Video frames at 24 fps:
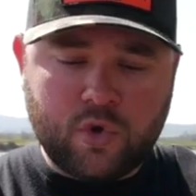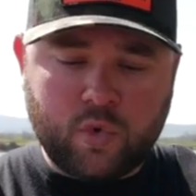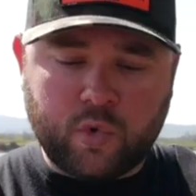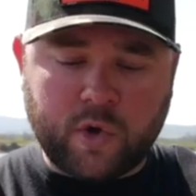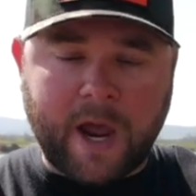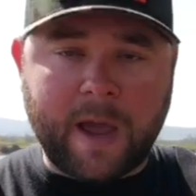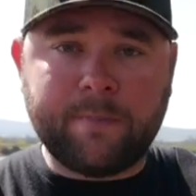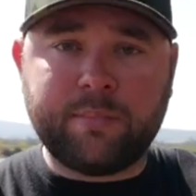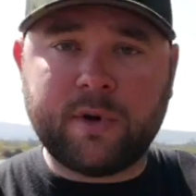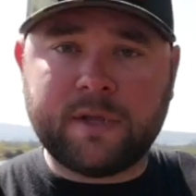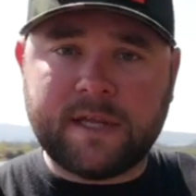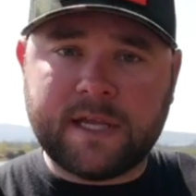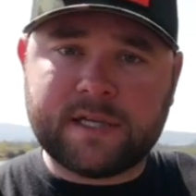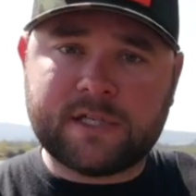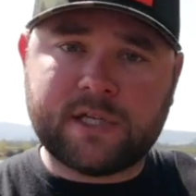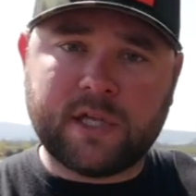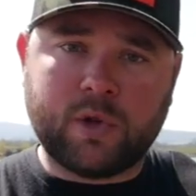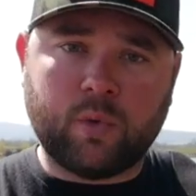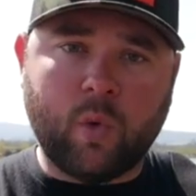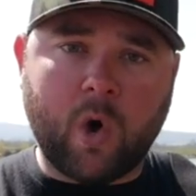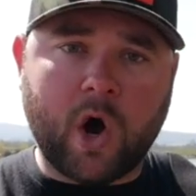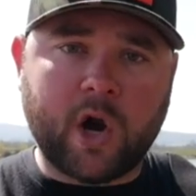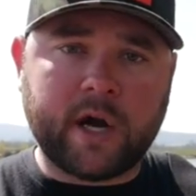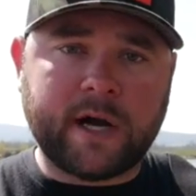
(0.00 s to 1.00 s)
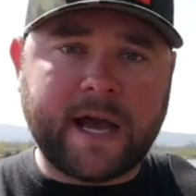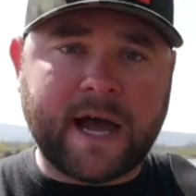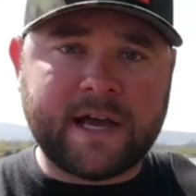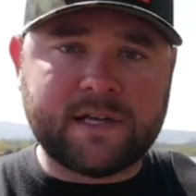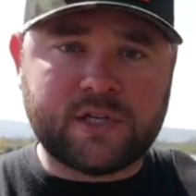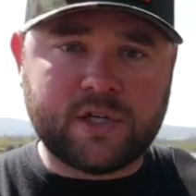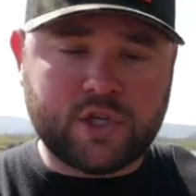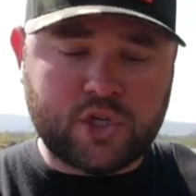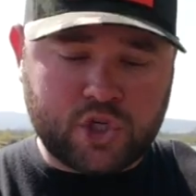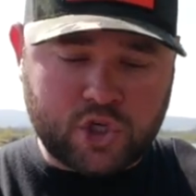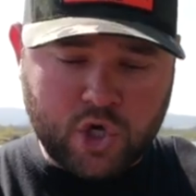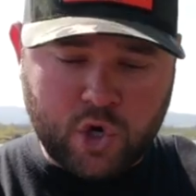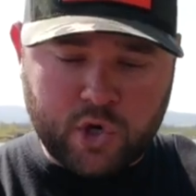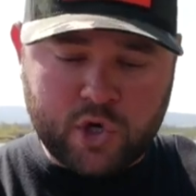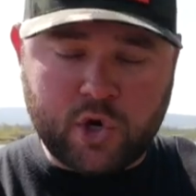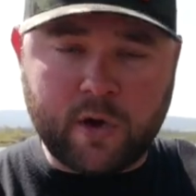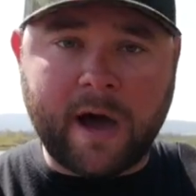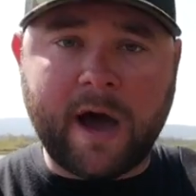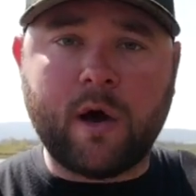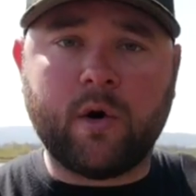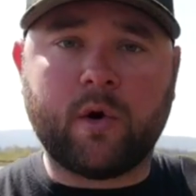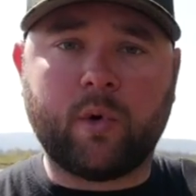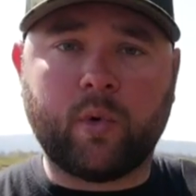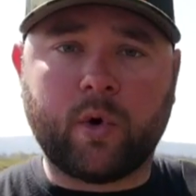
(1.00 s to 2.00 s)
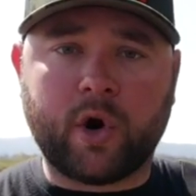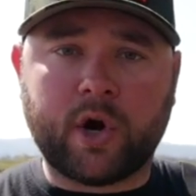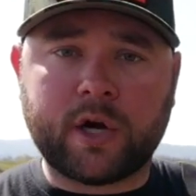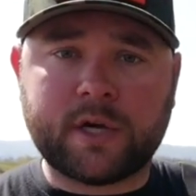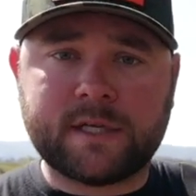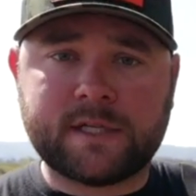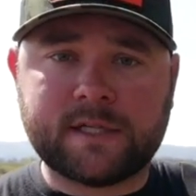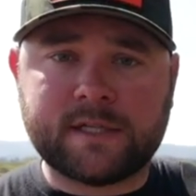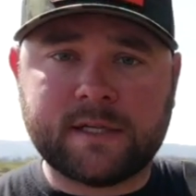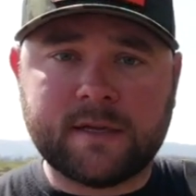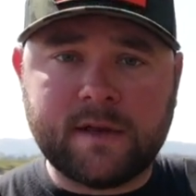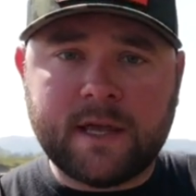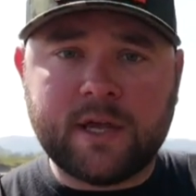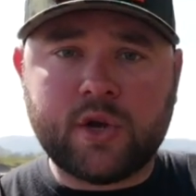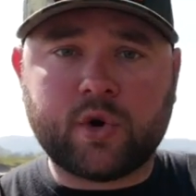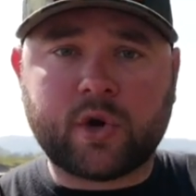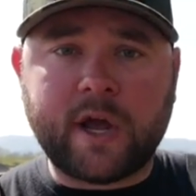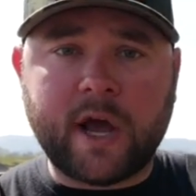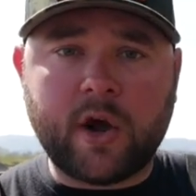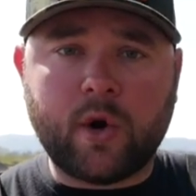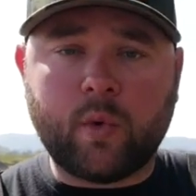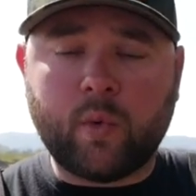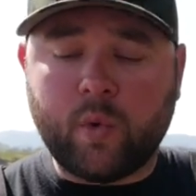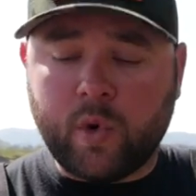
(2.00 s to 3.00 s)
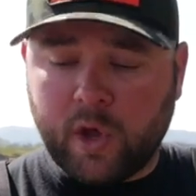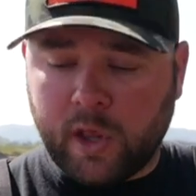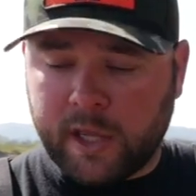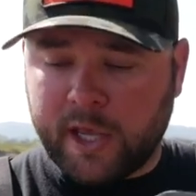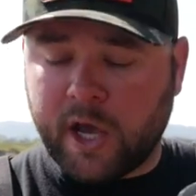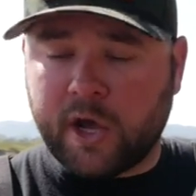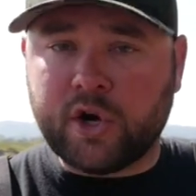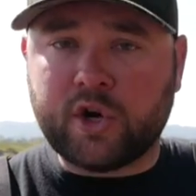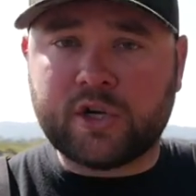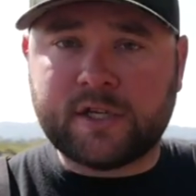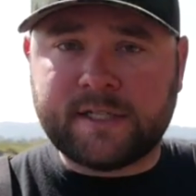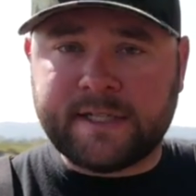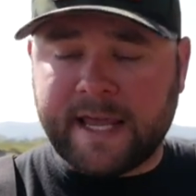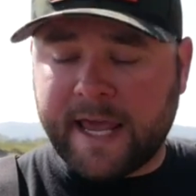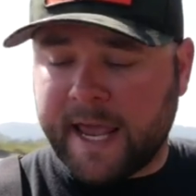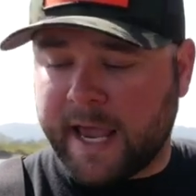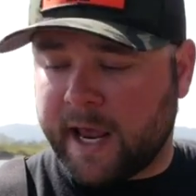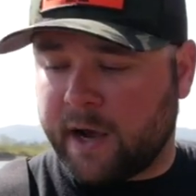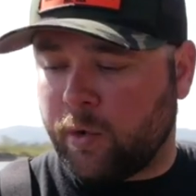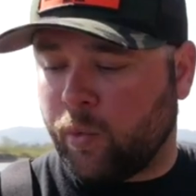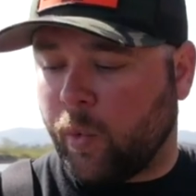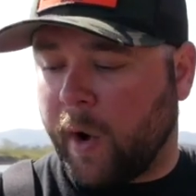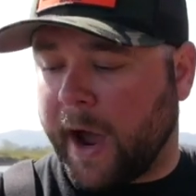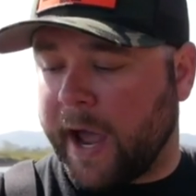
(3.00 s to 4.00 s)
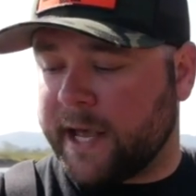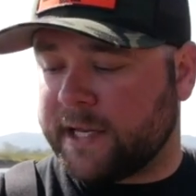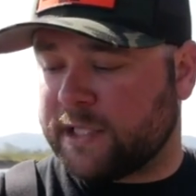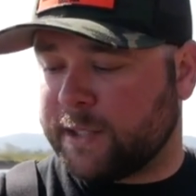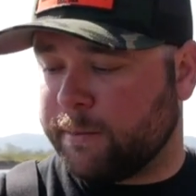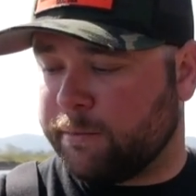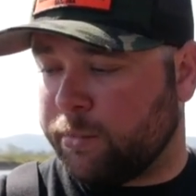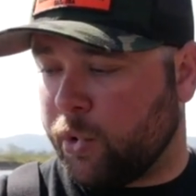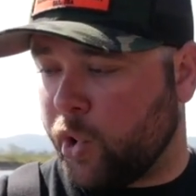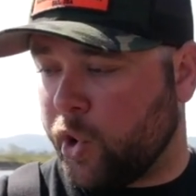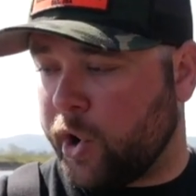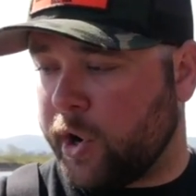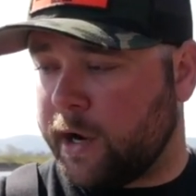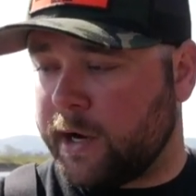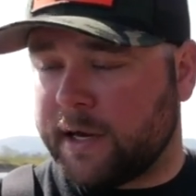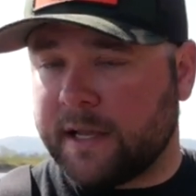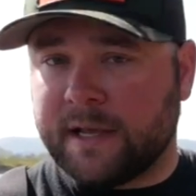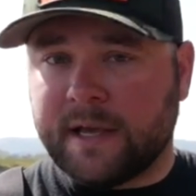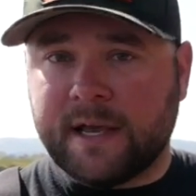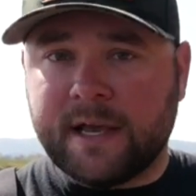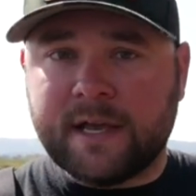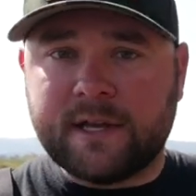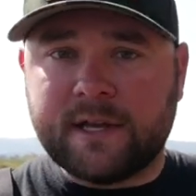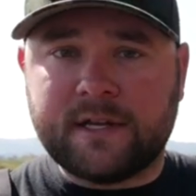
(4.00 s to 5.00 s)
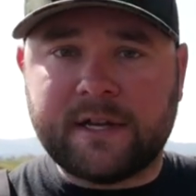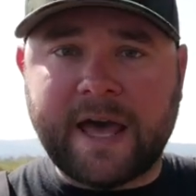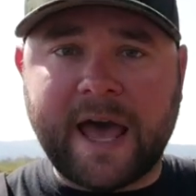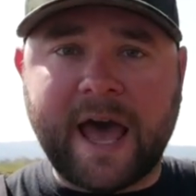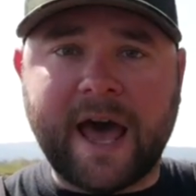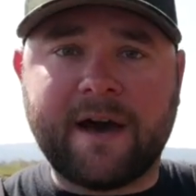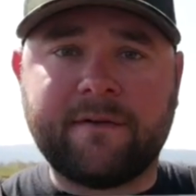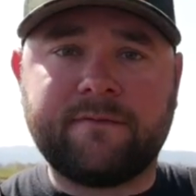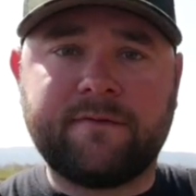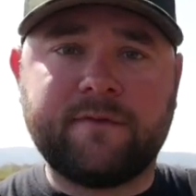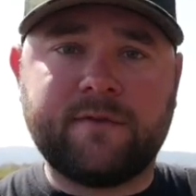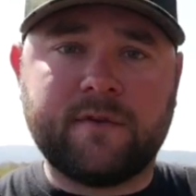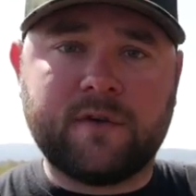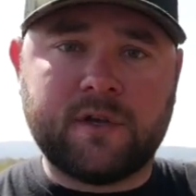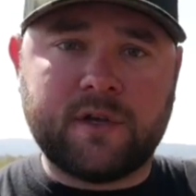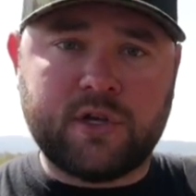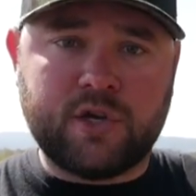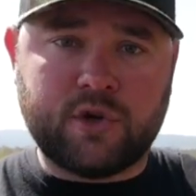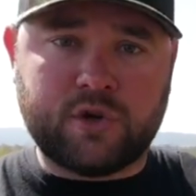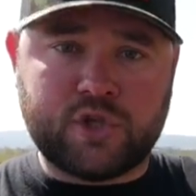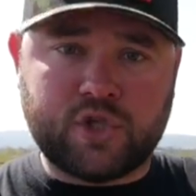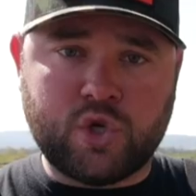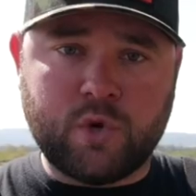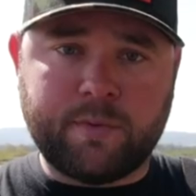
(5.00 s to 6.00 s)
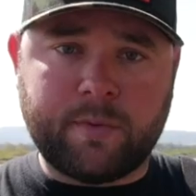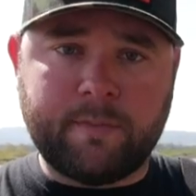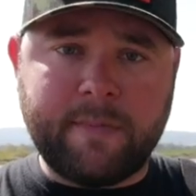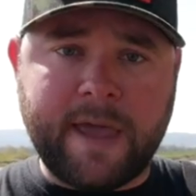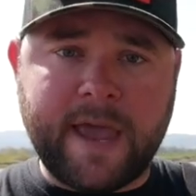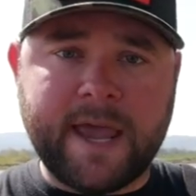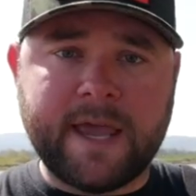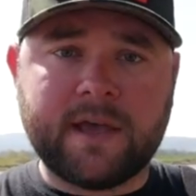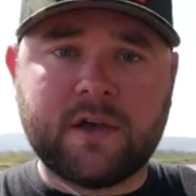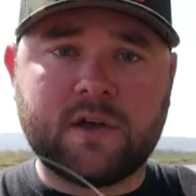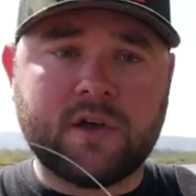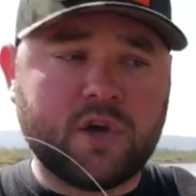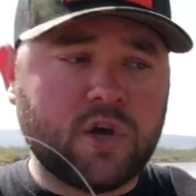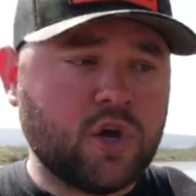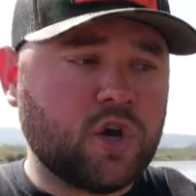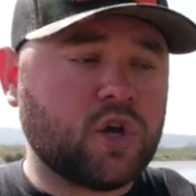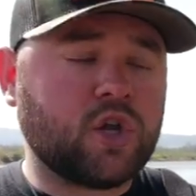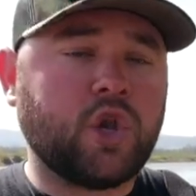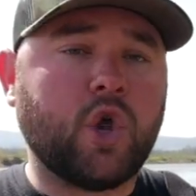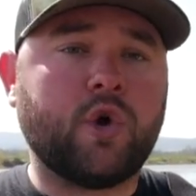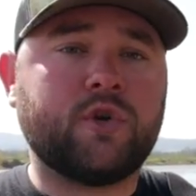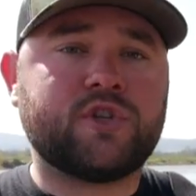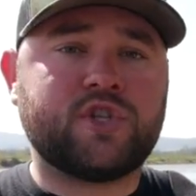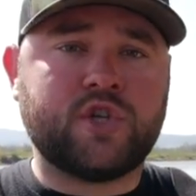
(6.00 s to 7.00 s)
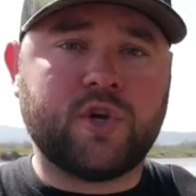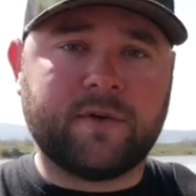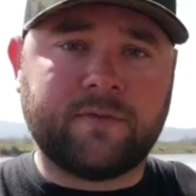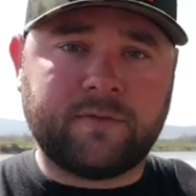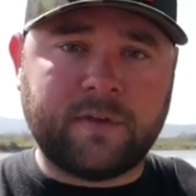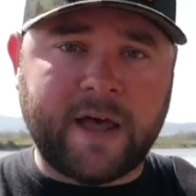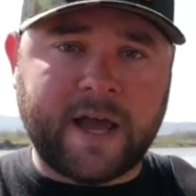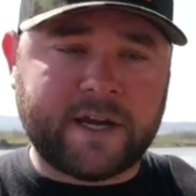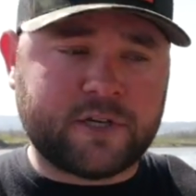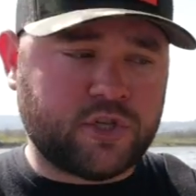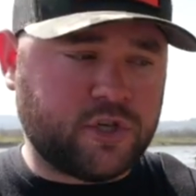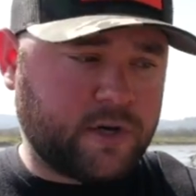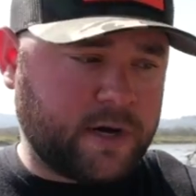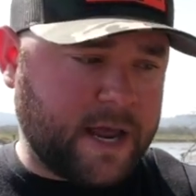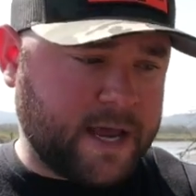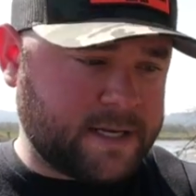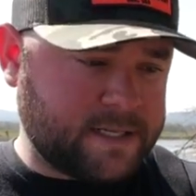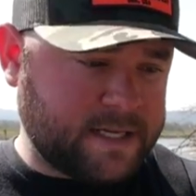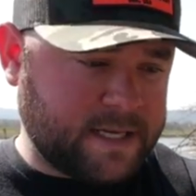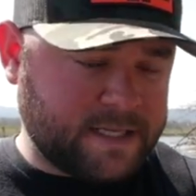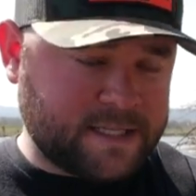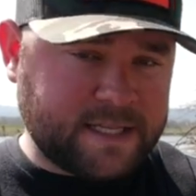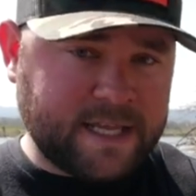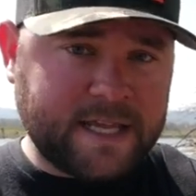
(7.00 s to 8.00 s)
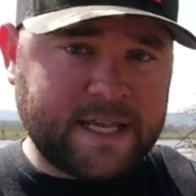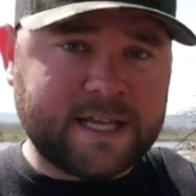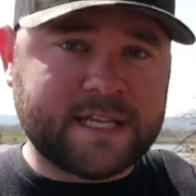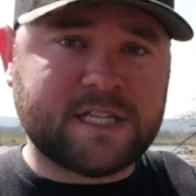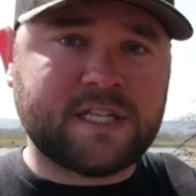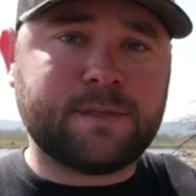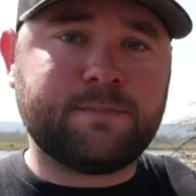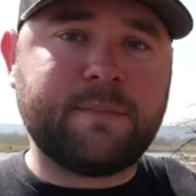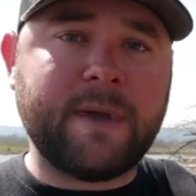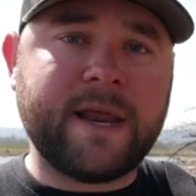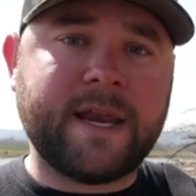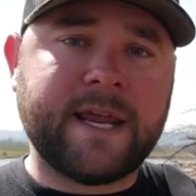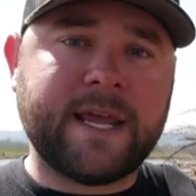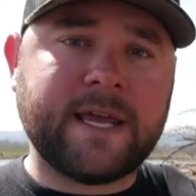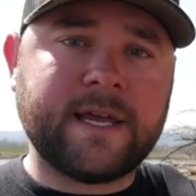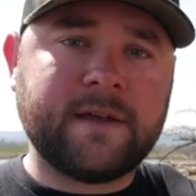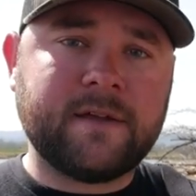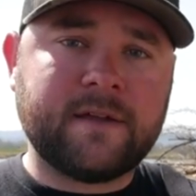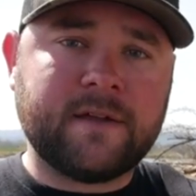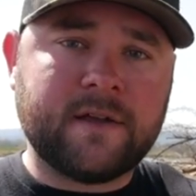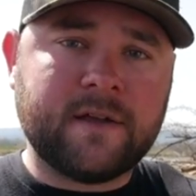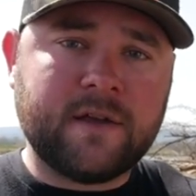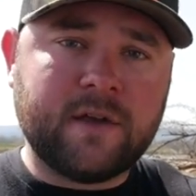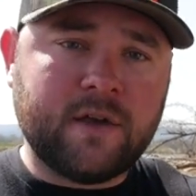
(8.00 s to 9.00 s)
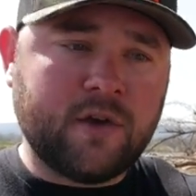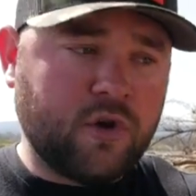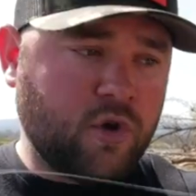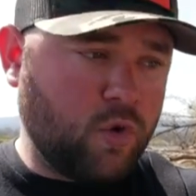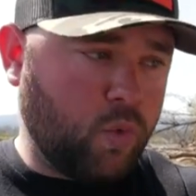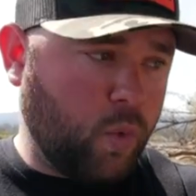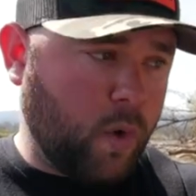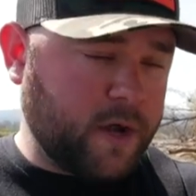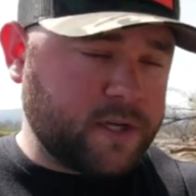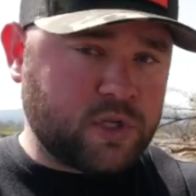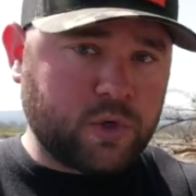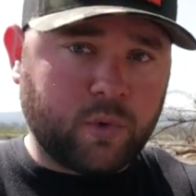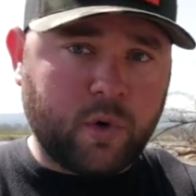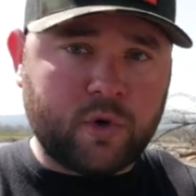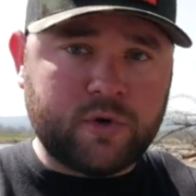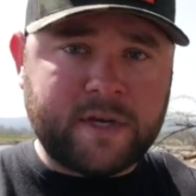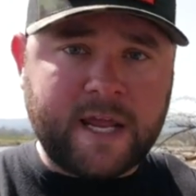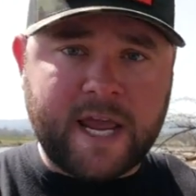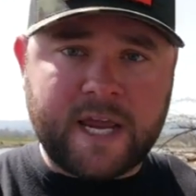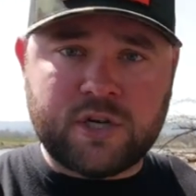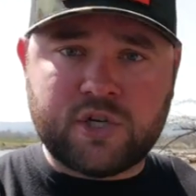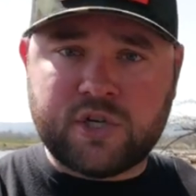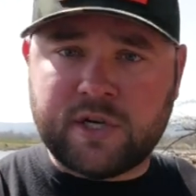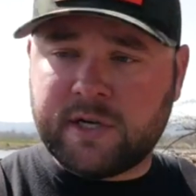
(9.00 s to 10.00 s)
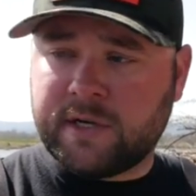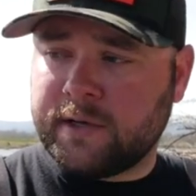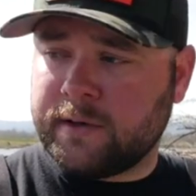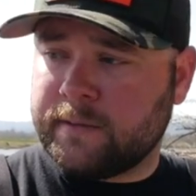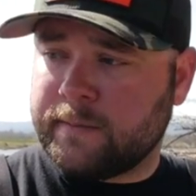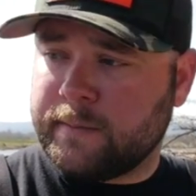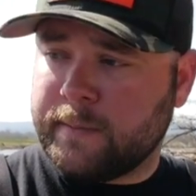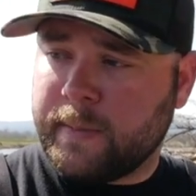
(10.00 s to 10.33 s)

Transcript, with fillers: When I put this in the water, guys, and show you how it works, you're gonna really understand why it's important to have your super bait close to your flasher. As this thing is spinning, once a rotation,